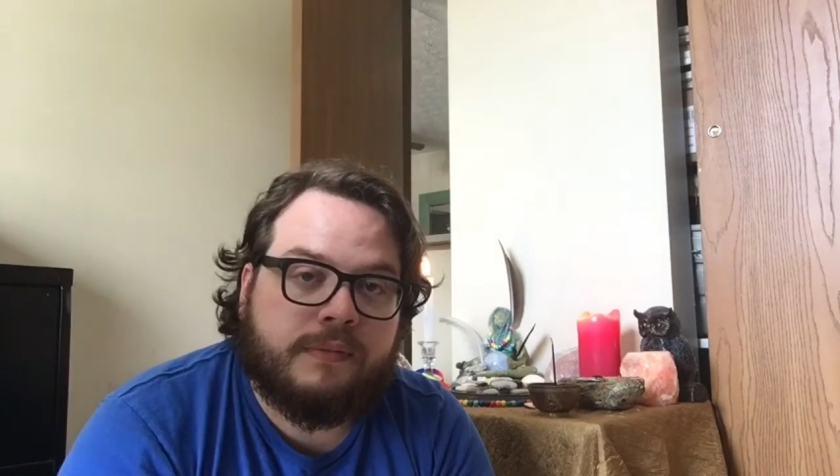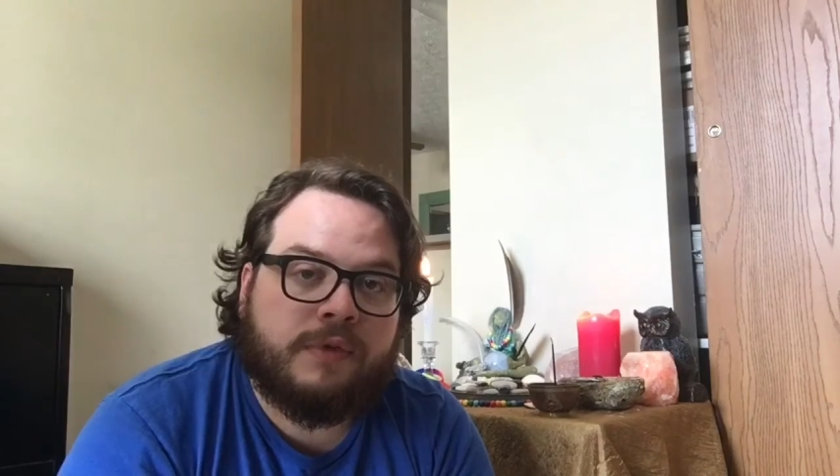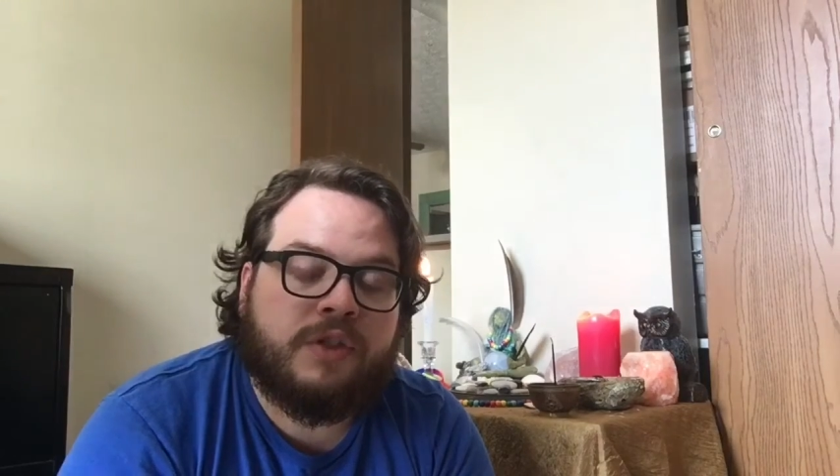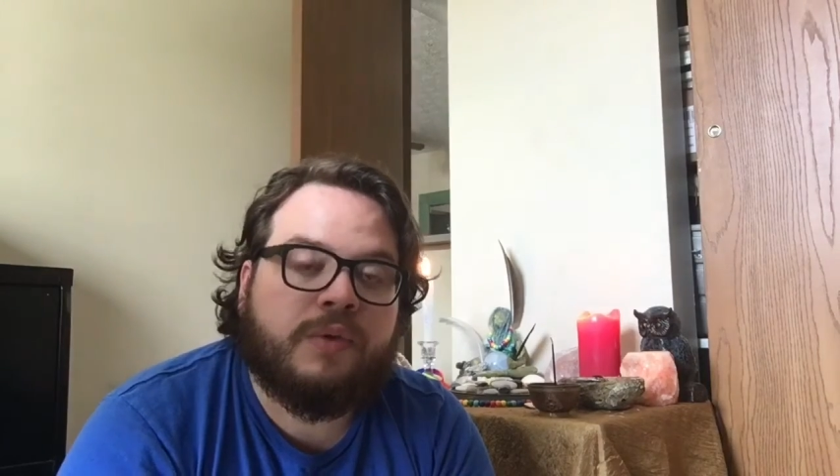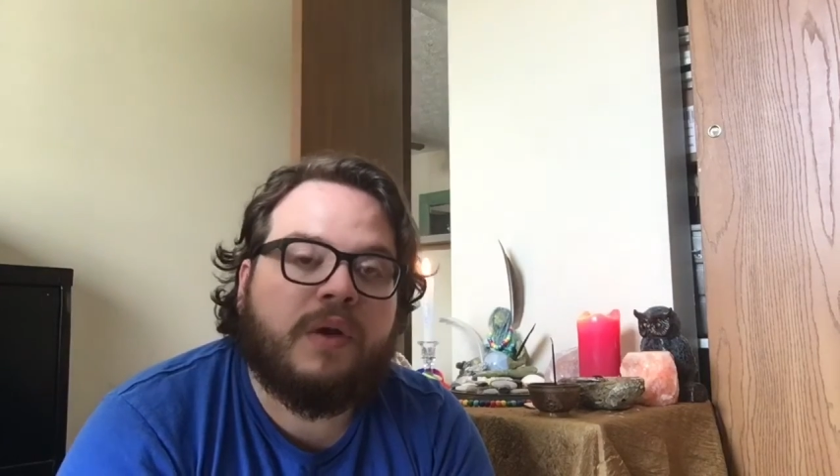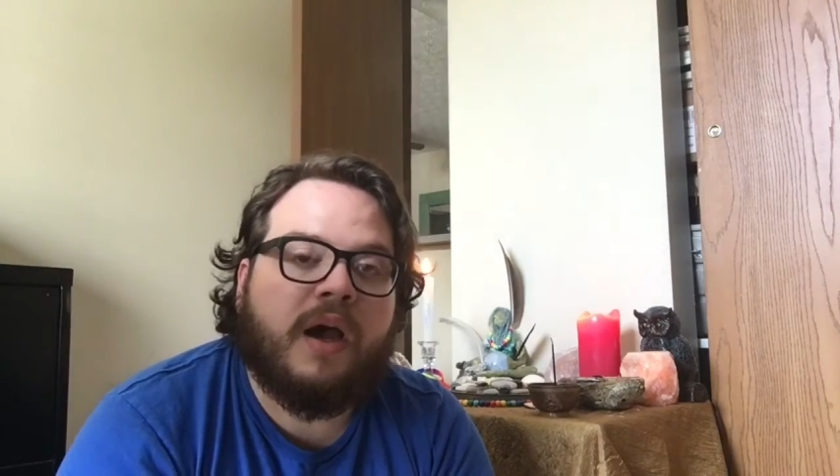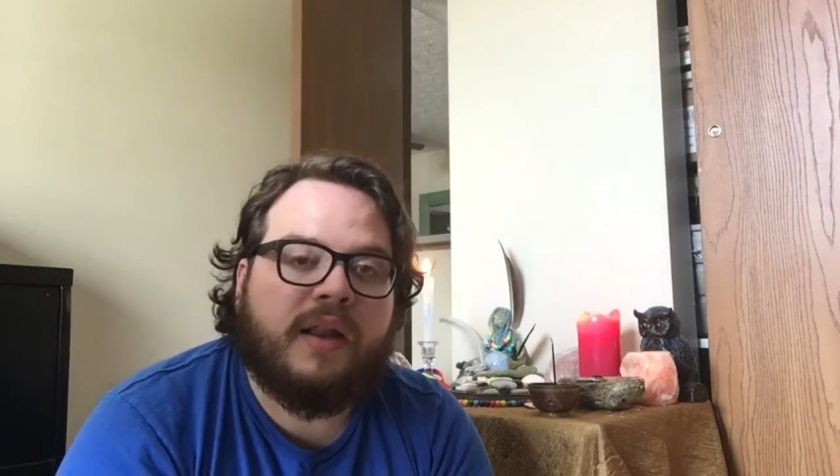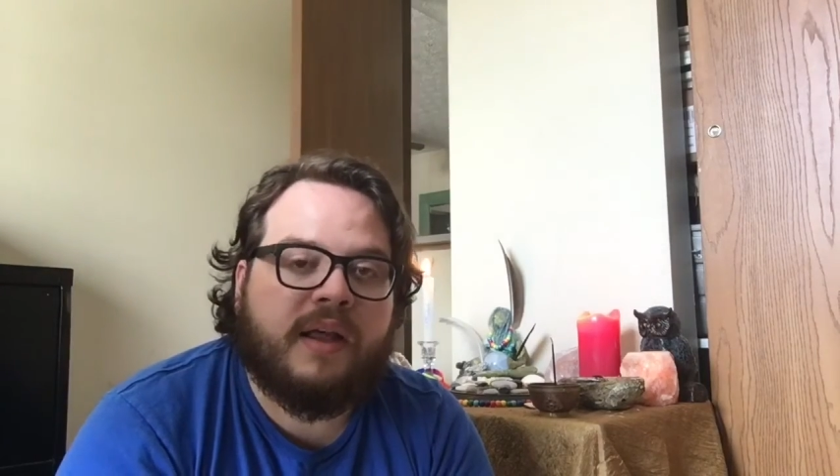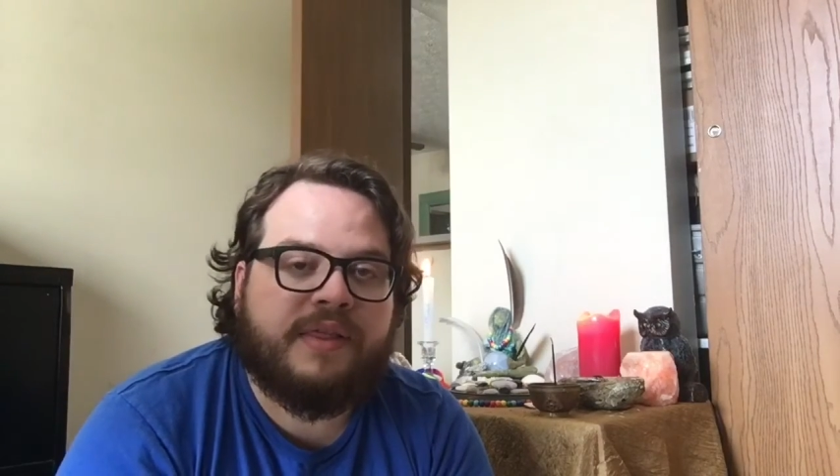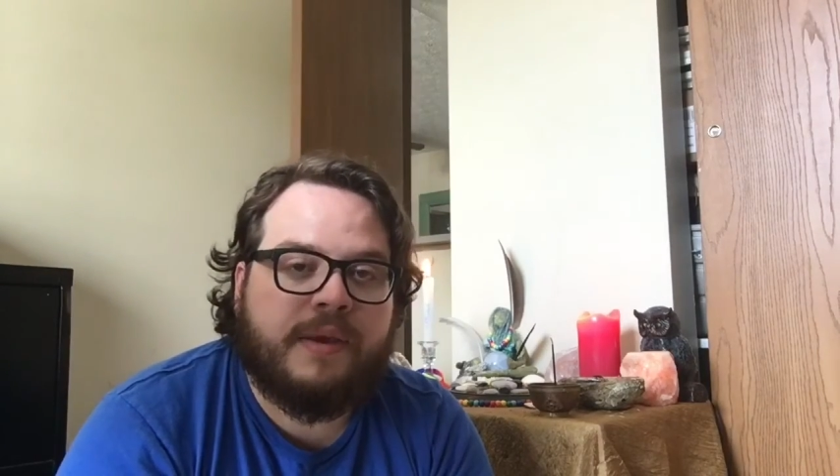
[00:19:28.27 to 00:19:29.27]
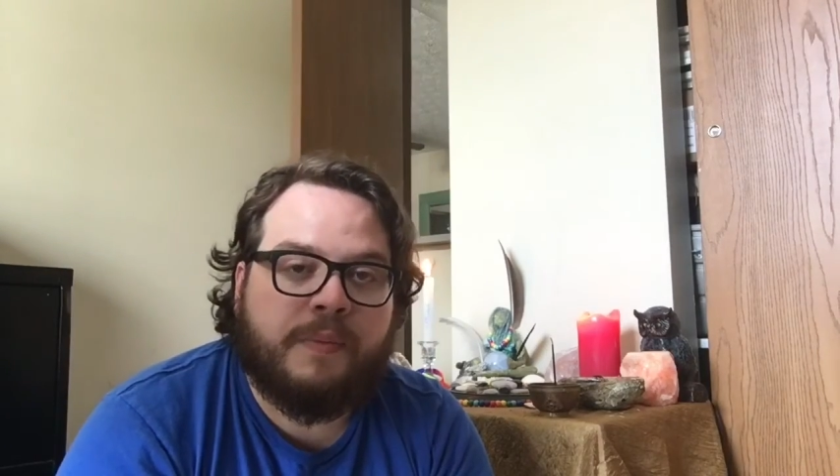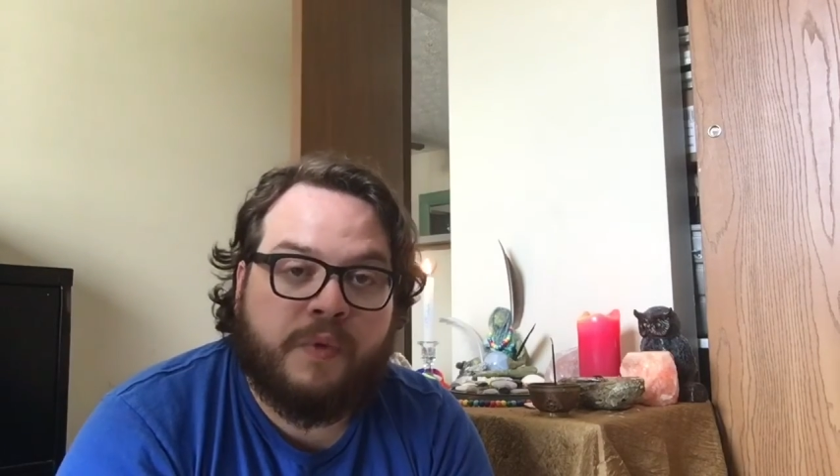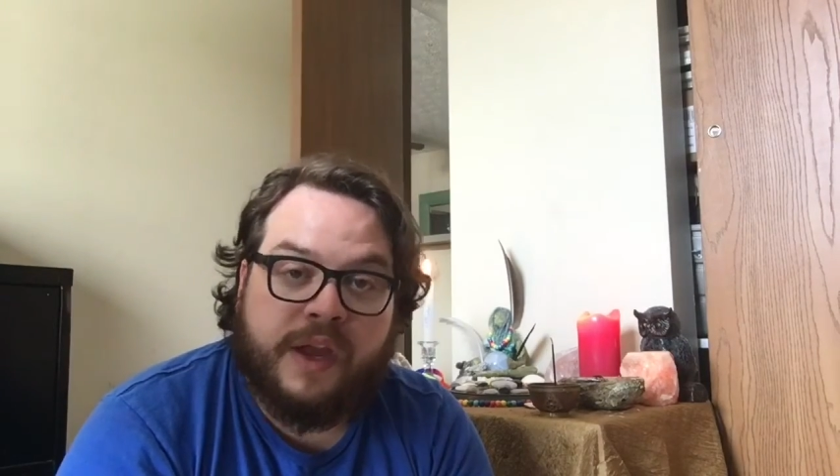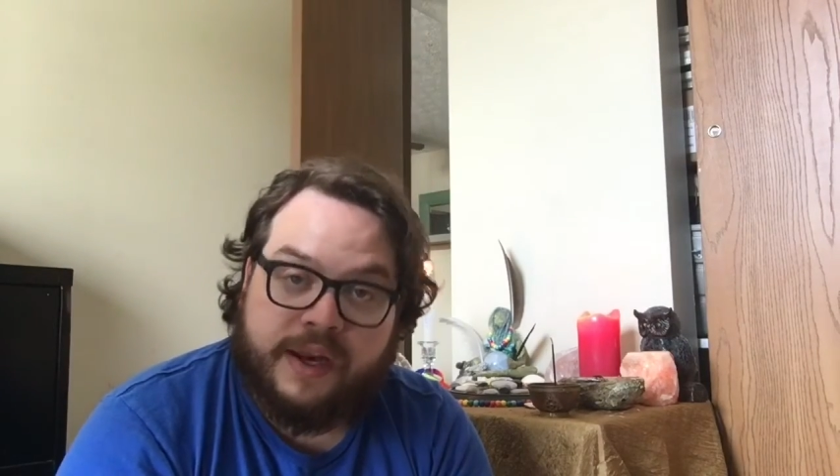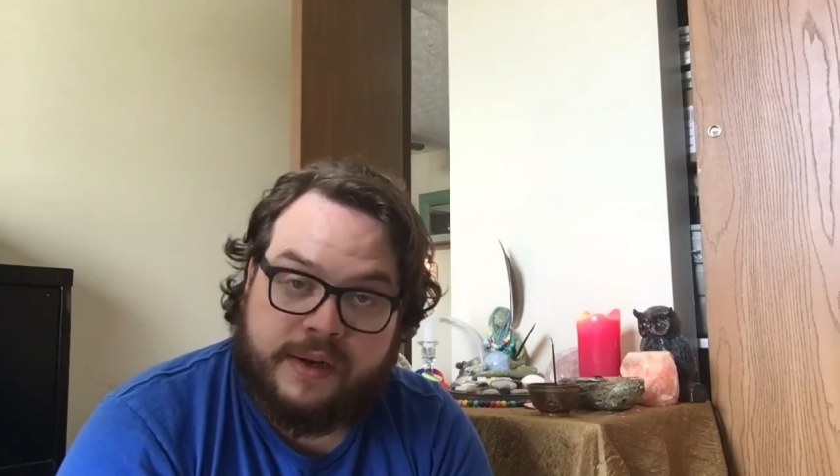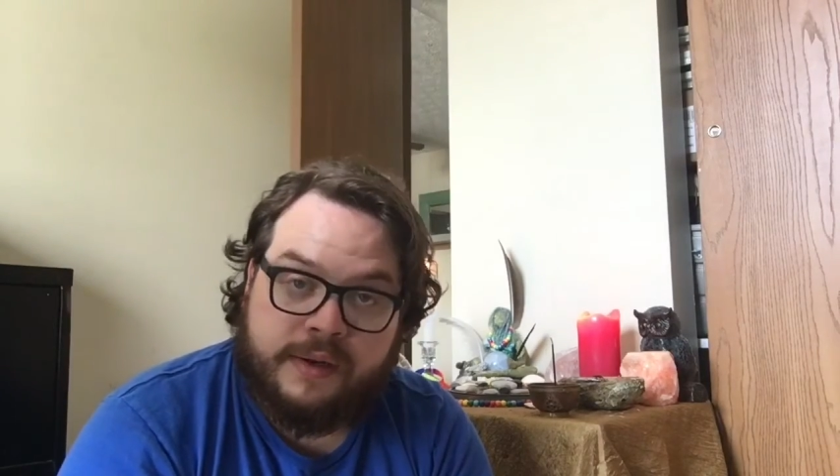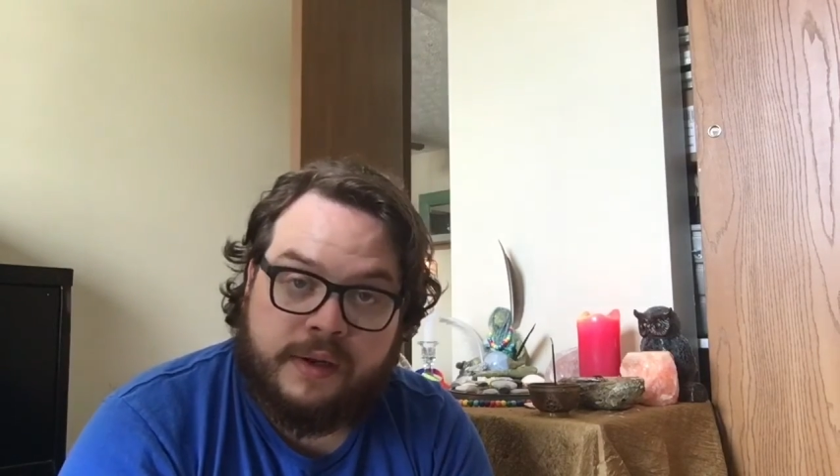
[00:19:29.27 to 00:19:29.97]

Do not let them win.